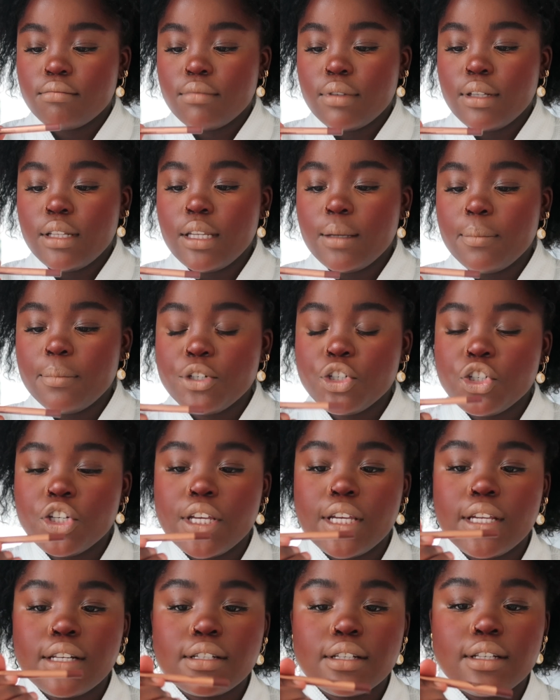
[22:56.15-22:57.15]
Lip
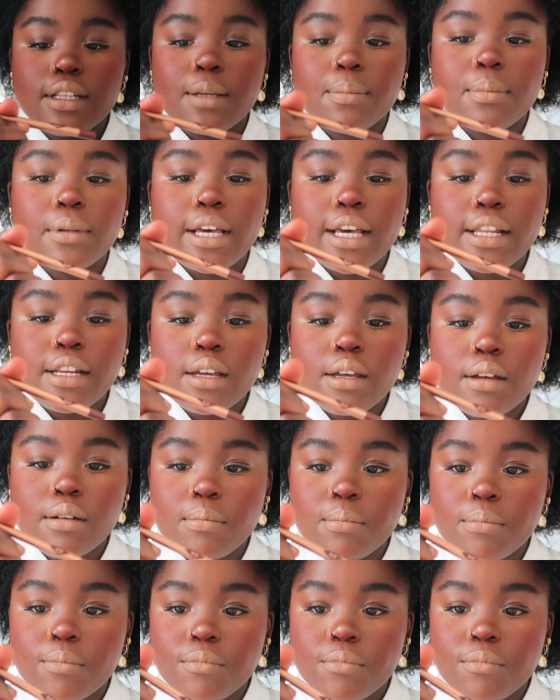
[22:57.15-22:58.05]
Cheat lip liner